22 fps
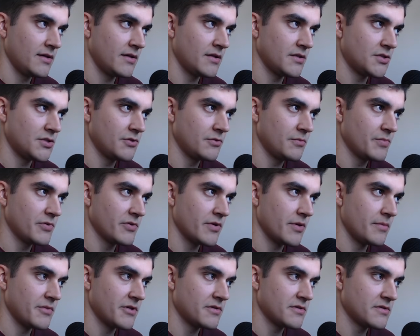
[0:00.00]
2
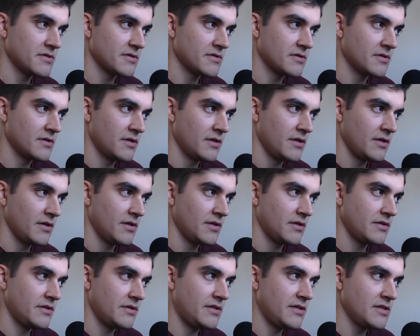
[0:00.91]
parameters.
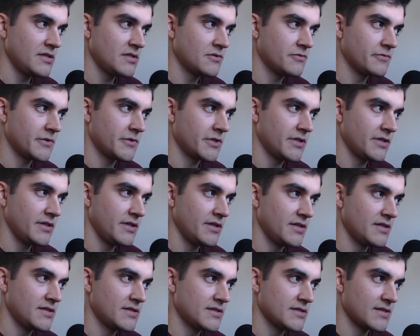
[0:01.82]
This one
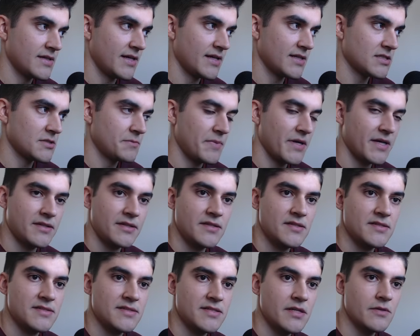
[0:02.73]
is expecting
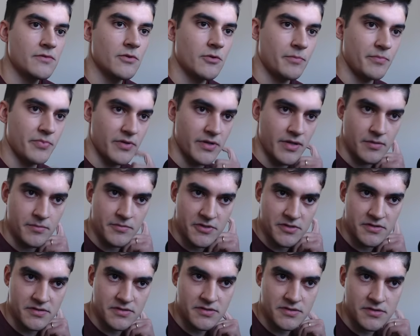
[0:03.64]
0
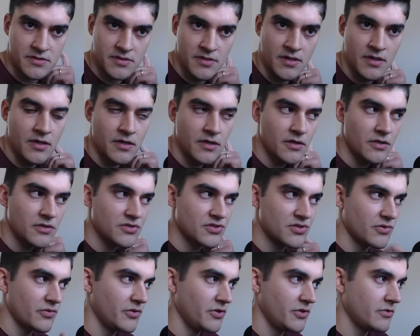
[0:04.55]
parameters.
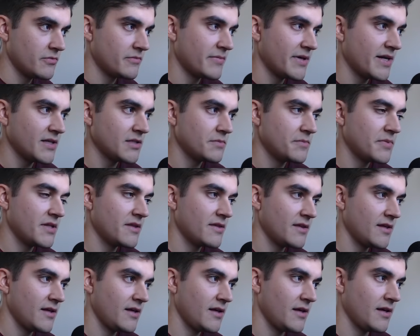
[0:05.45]
So you might be
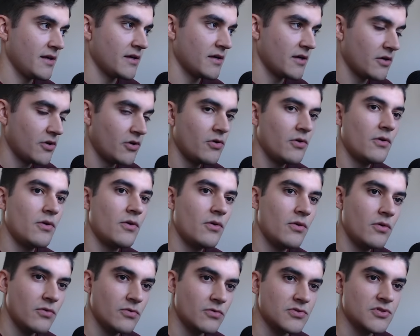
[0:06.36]
thinking,
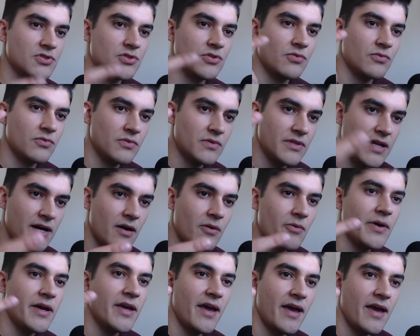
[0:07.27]
oh, so
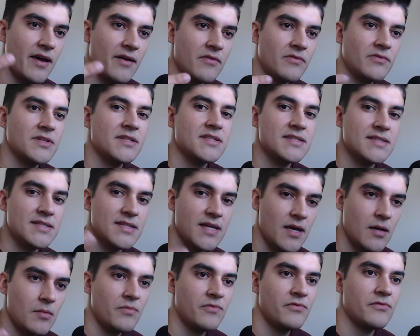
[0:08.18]
now I have the
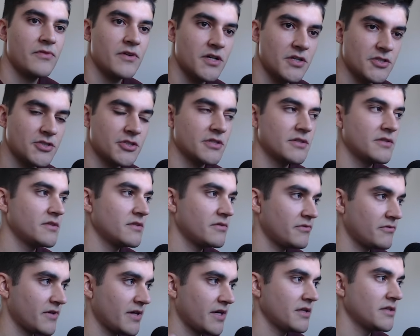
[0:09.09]
same function
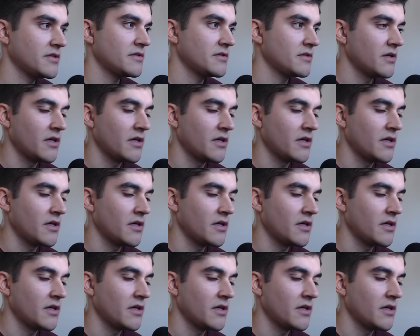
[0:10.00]
defined